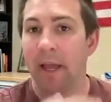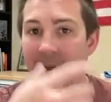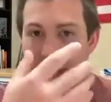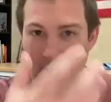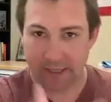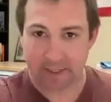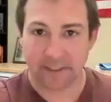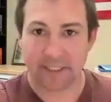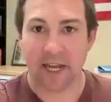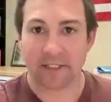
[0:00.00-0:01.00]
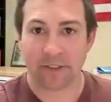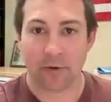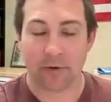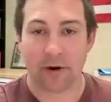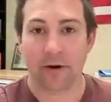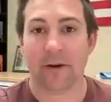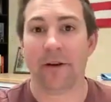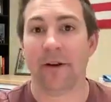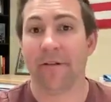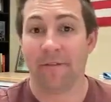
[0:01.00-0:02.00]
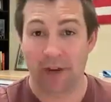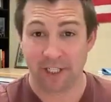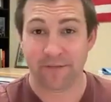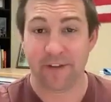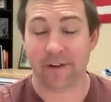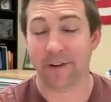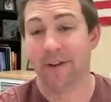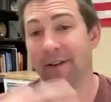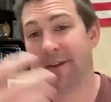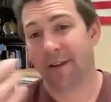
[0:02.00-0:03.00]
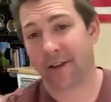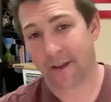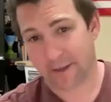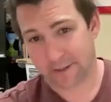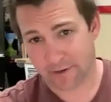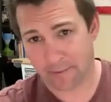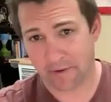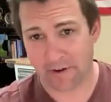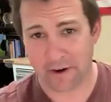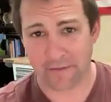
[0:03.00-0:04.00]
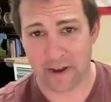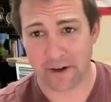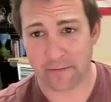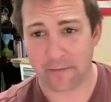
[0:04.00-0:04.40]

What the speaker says: and to get the CI score for each field so it can be verified.